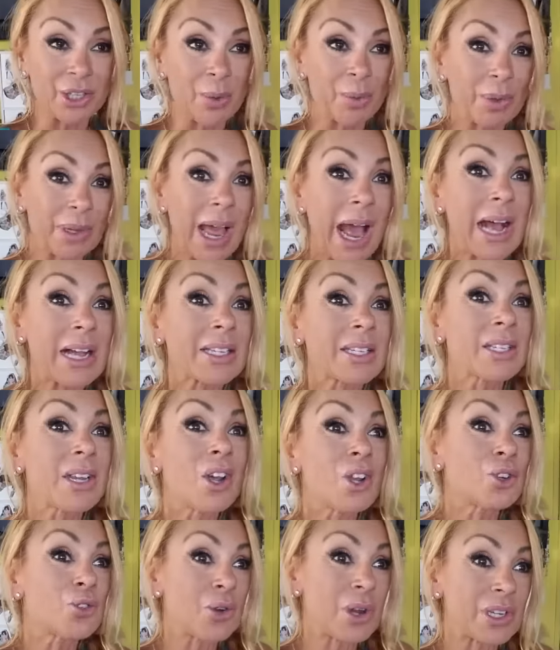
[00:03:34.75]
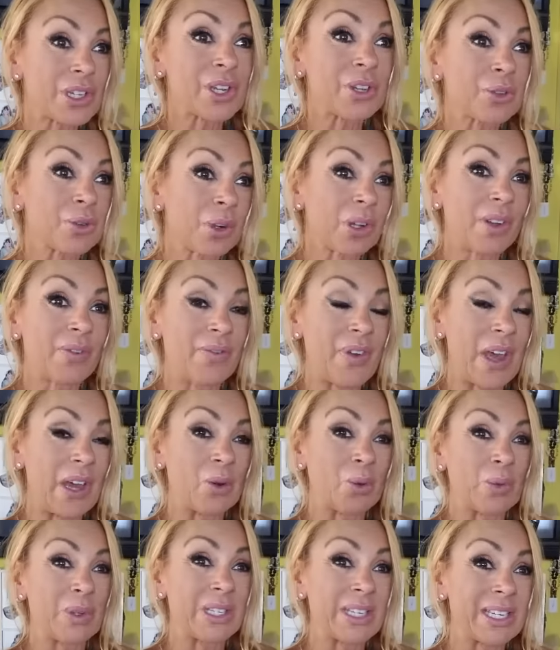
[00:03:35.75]
The last Dress to Thrill
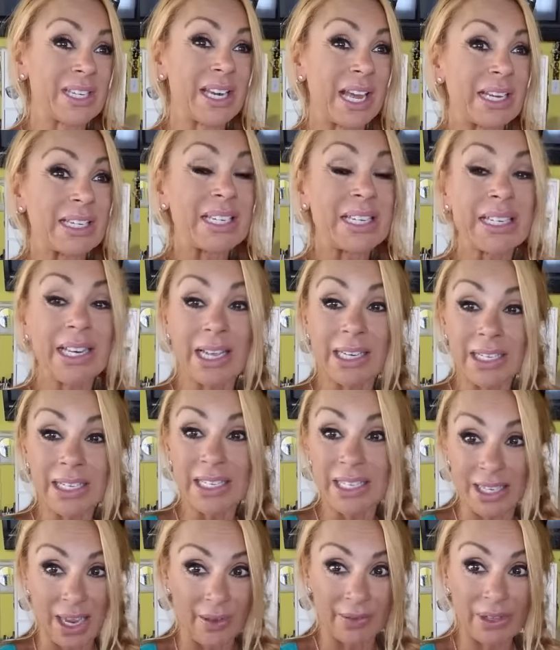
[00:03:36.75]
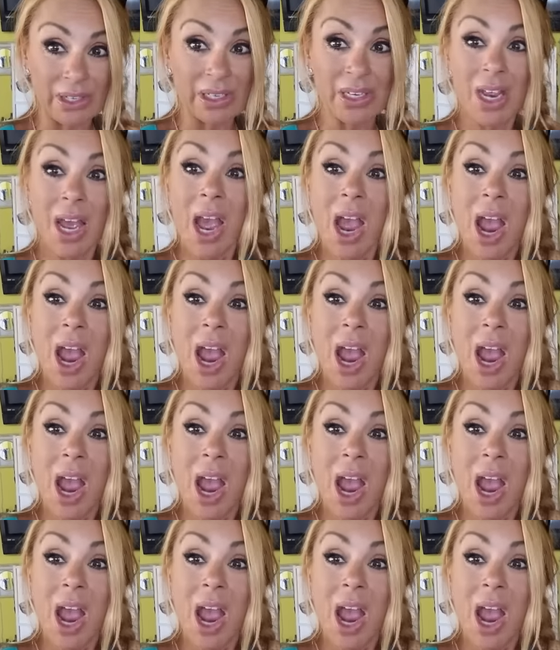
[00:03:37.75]
event was in 1997,